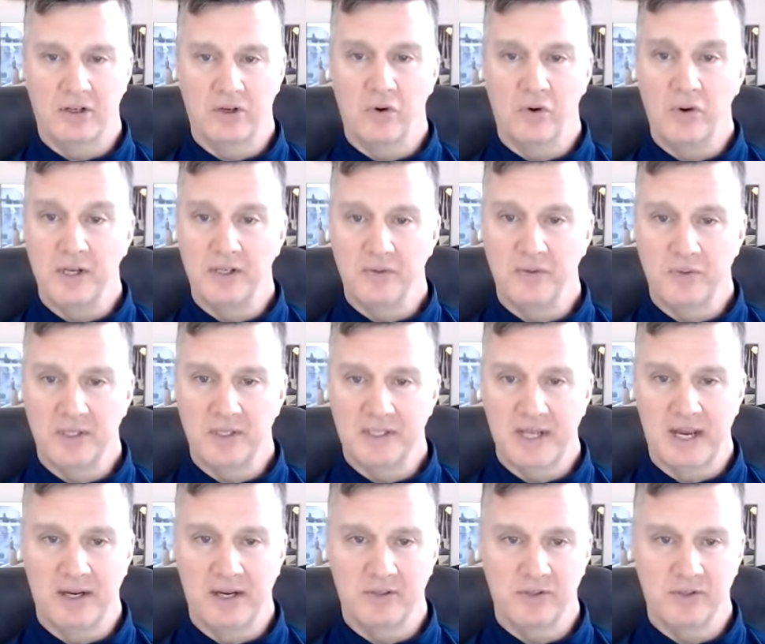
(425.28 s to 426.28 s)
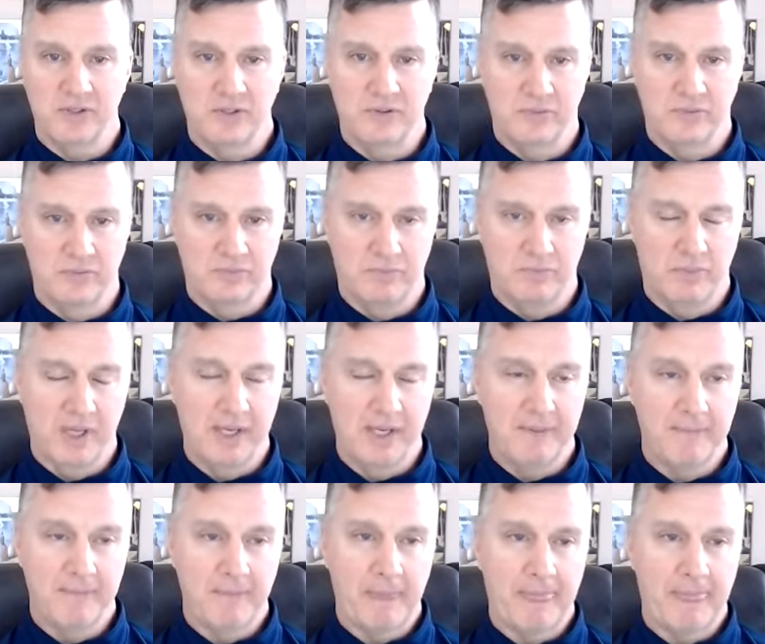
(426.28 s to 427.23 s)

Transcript: or going to retire soon. But